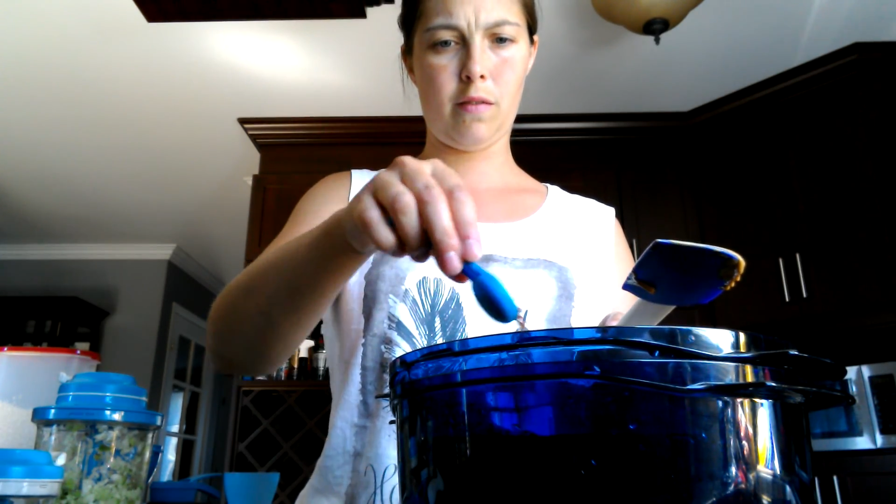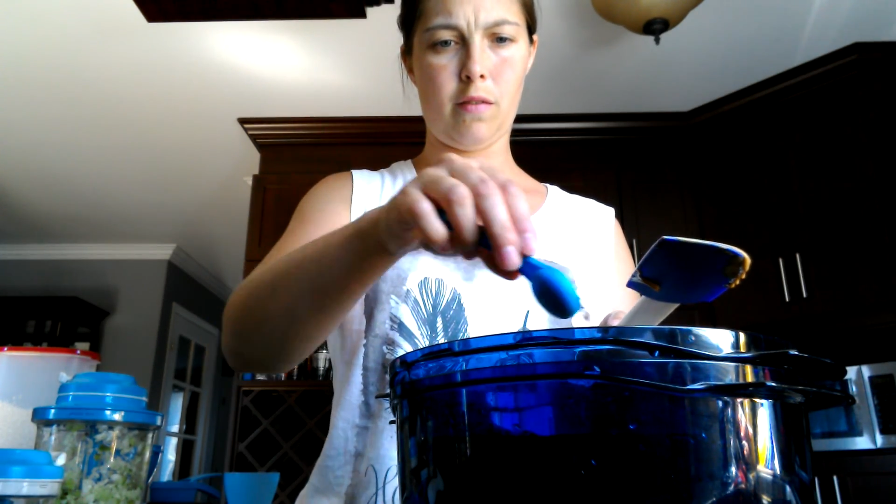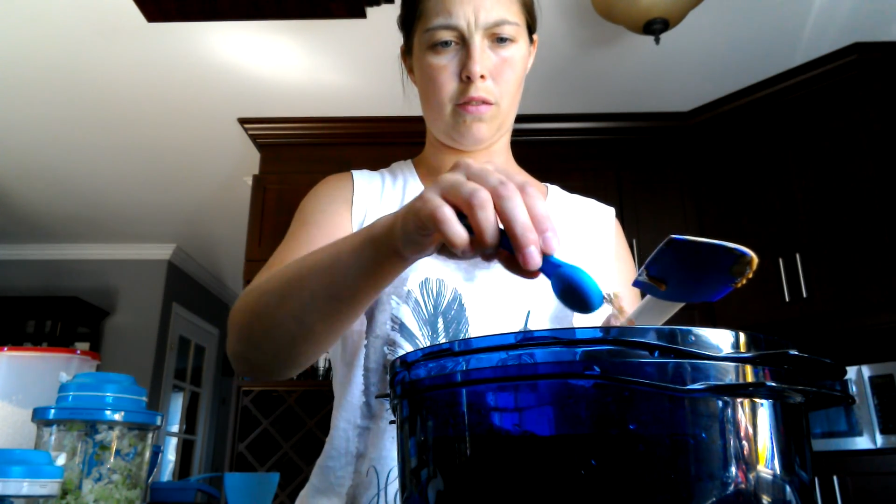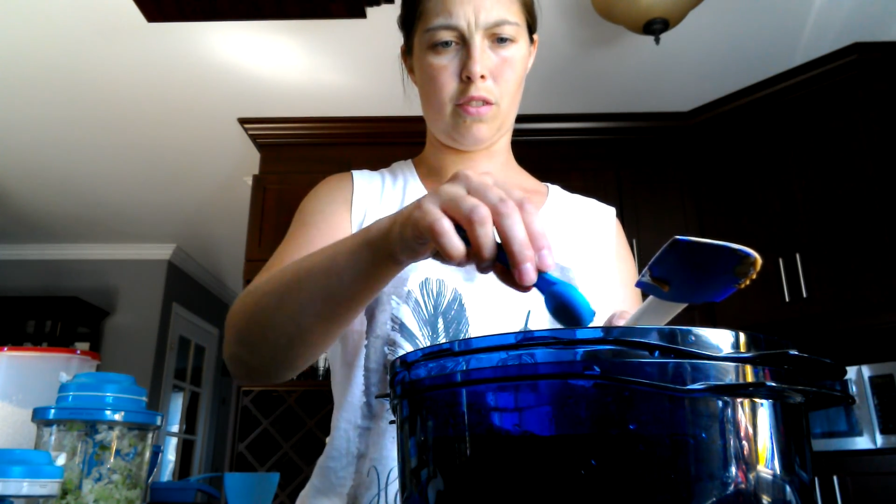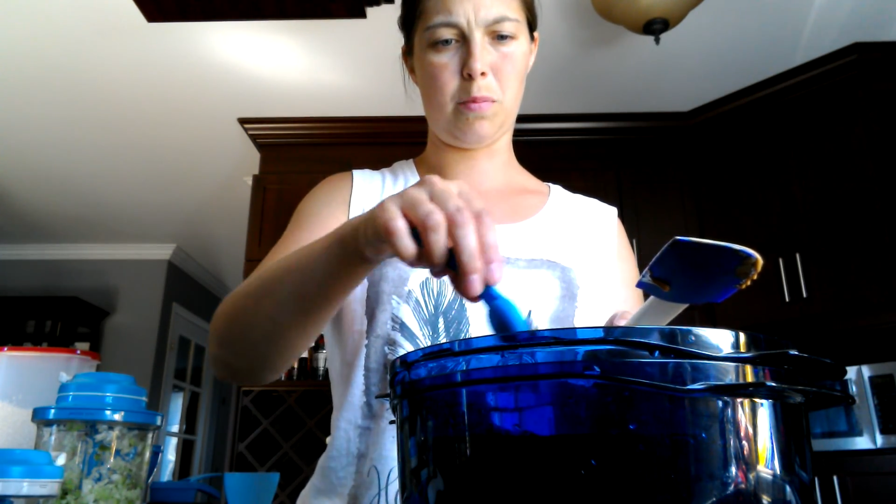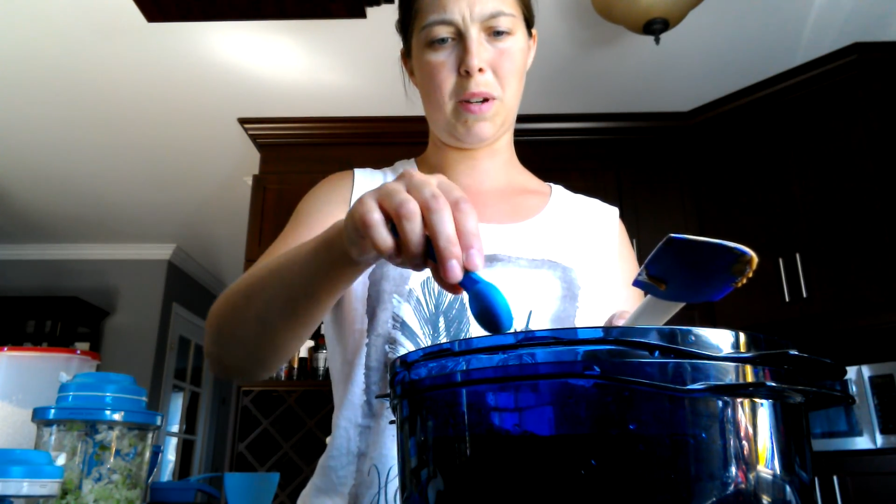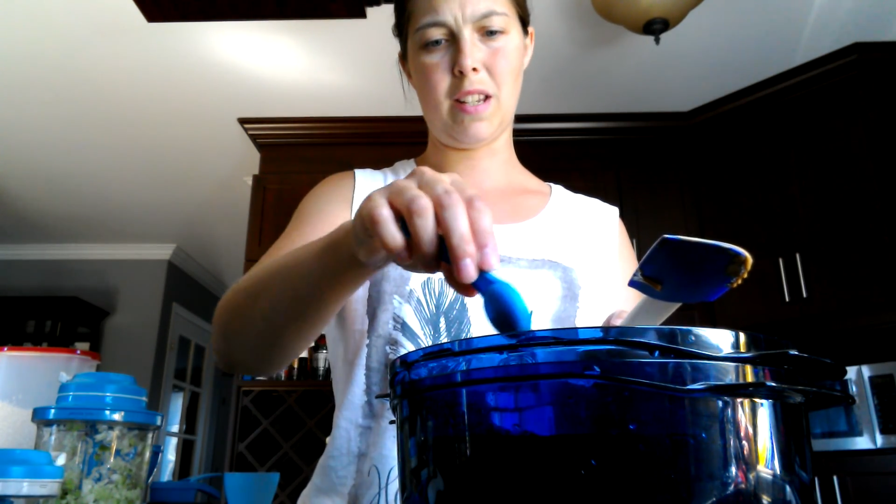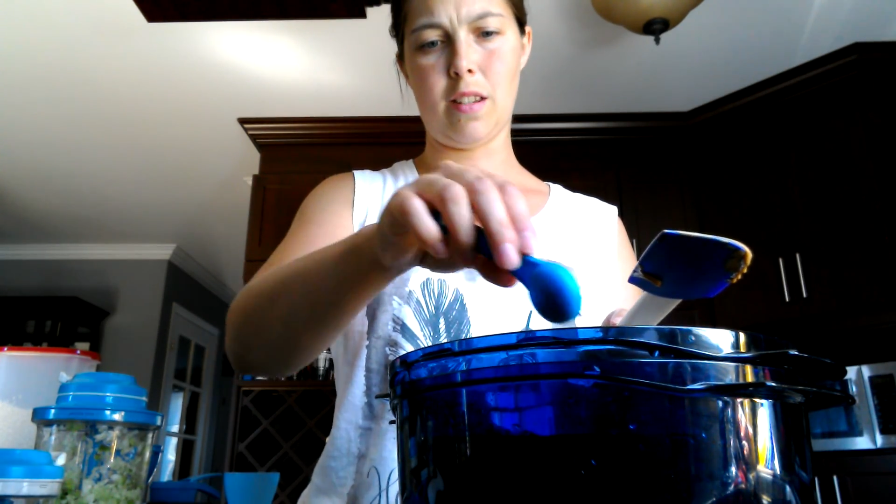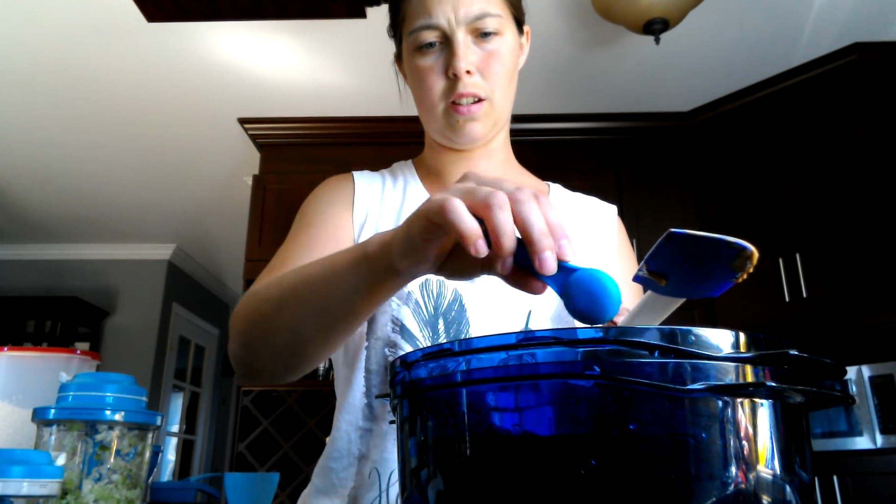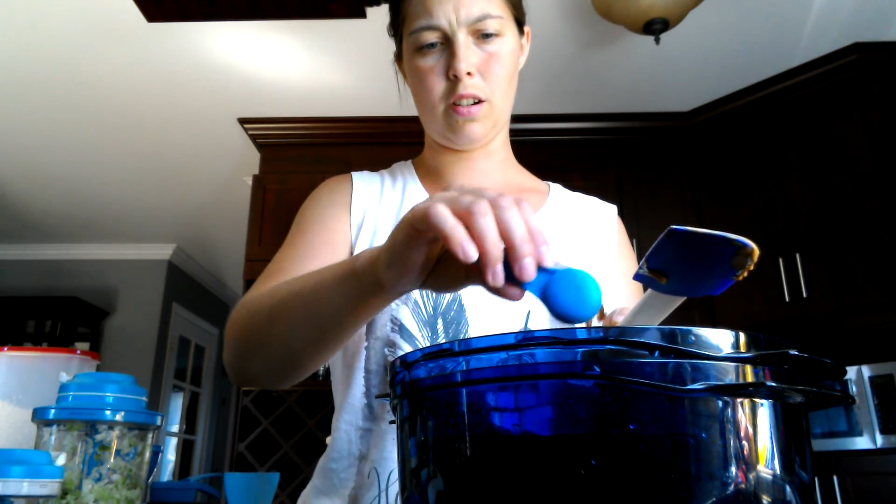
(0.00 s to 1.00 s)
or
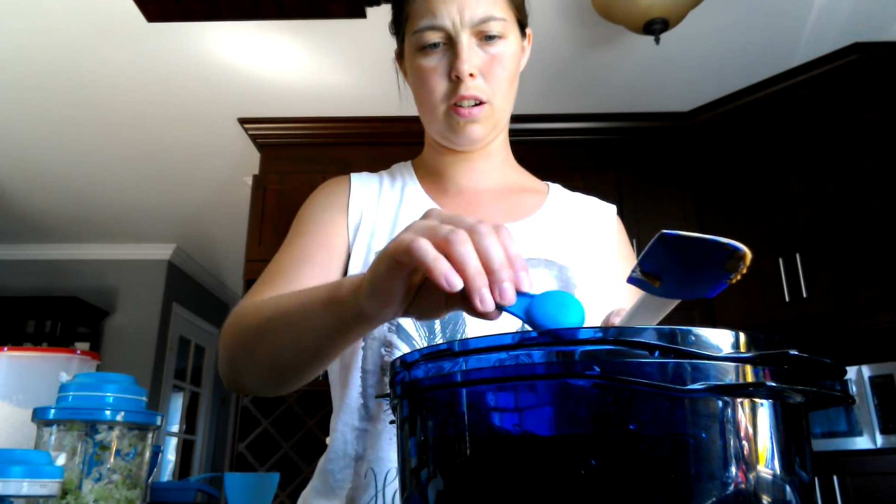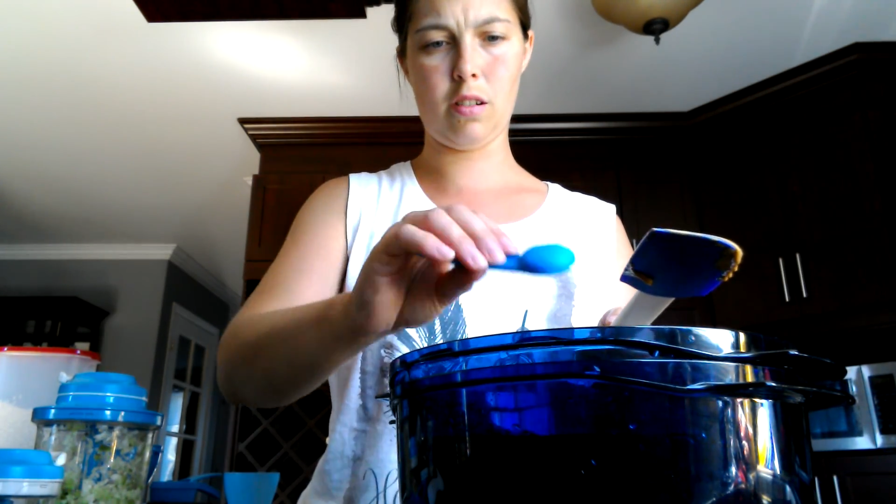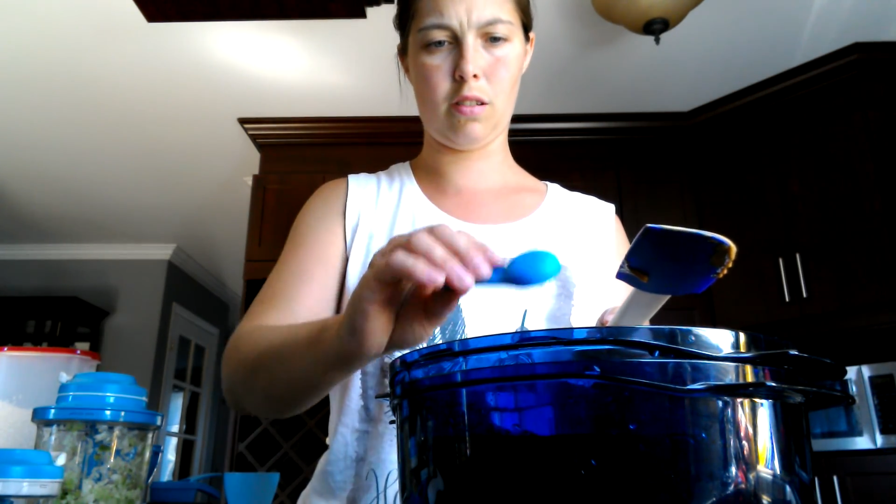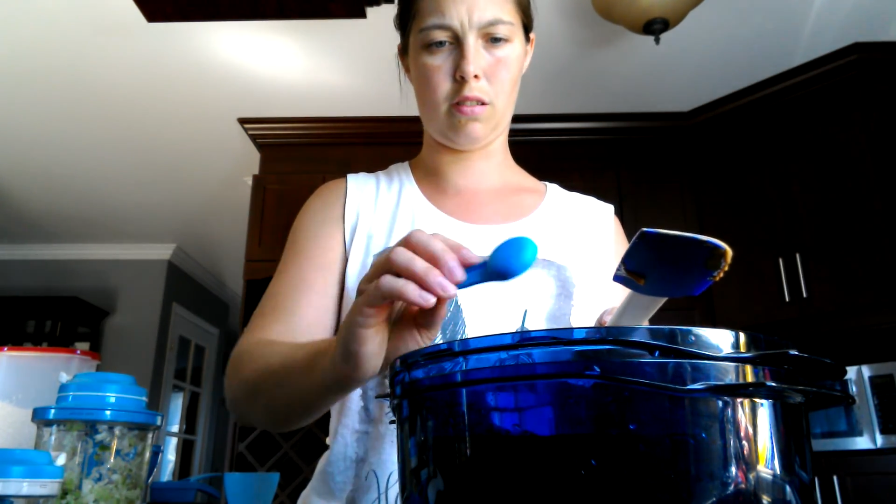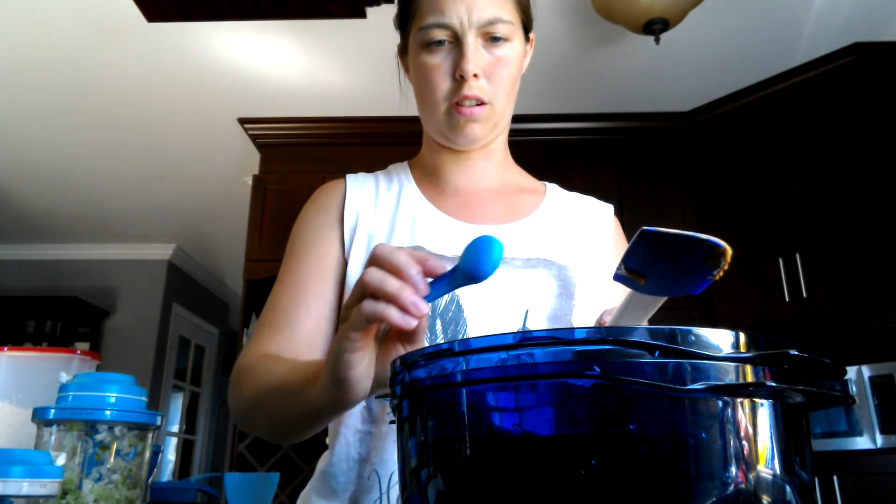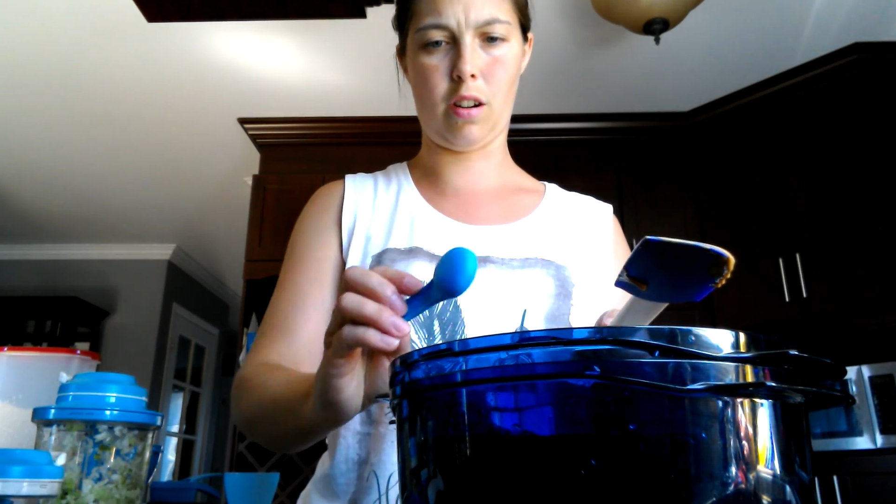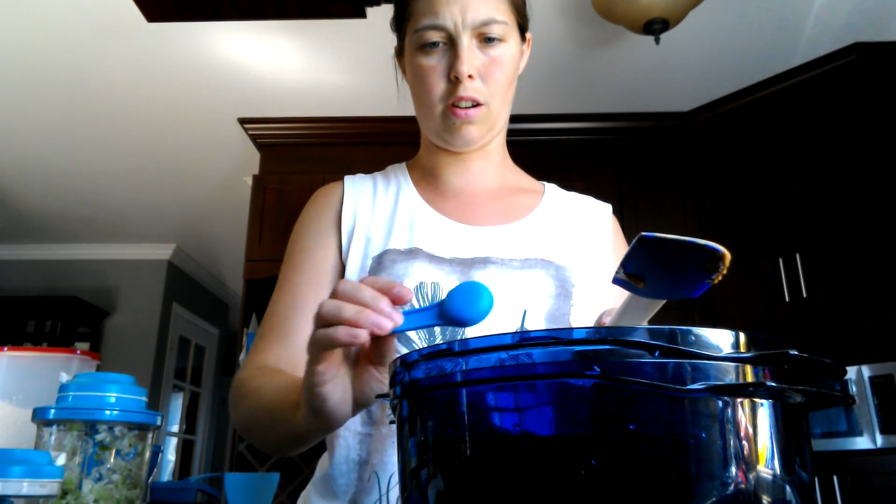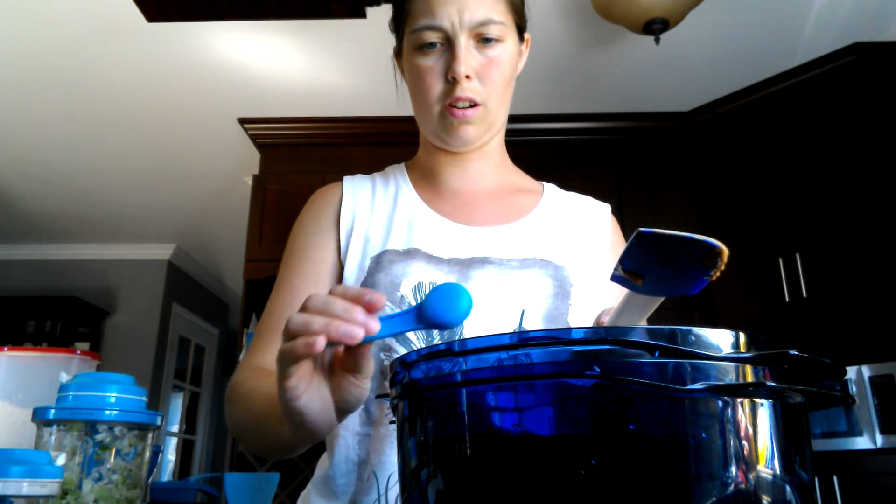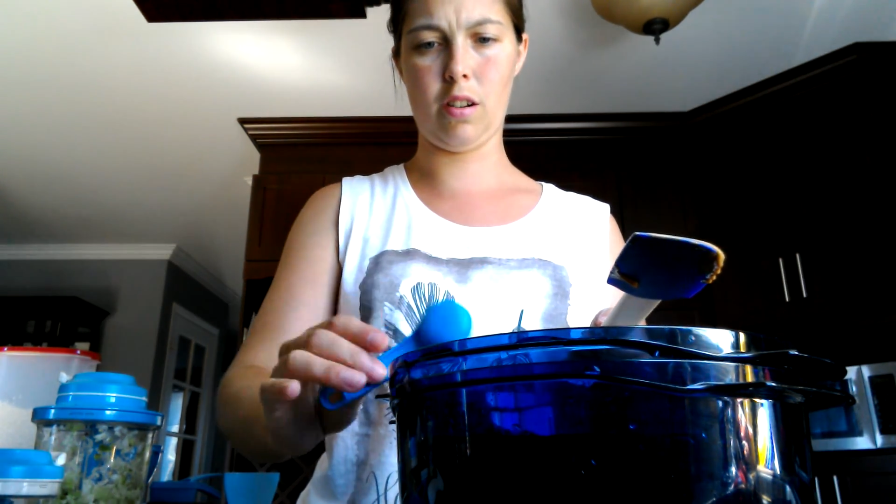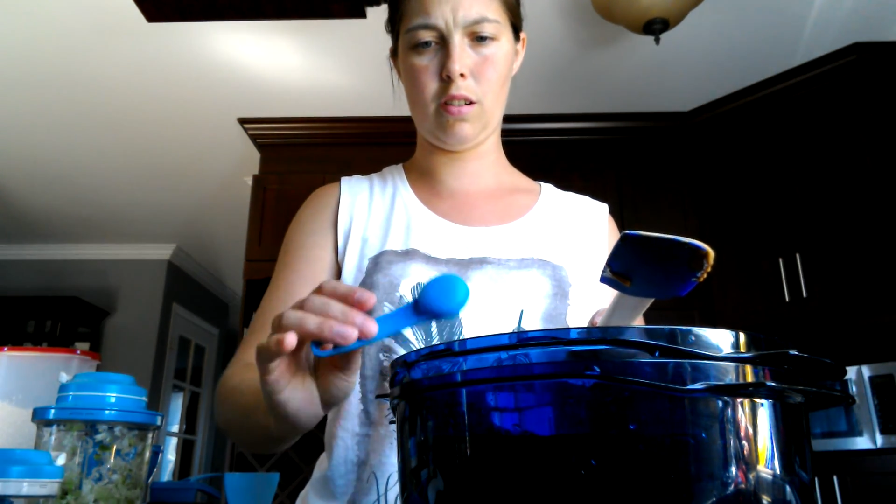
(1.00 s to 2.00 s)
spicier, not
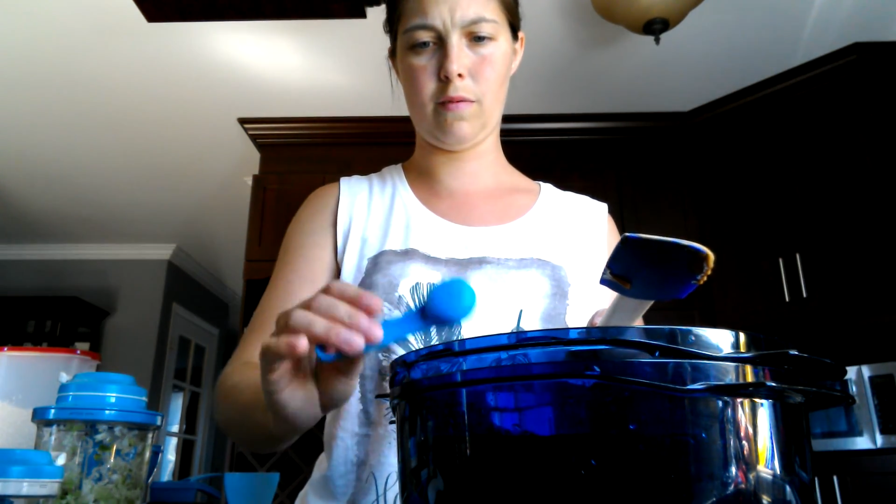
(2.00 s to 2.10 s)
hotter.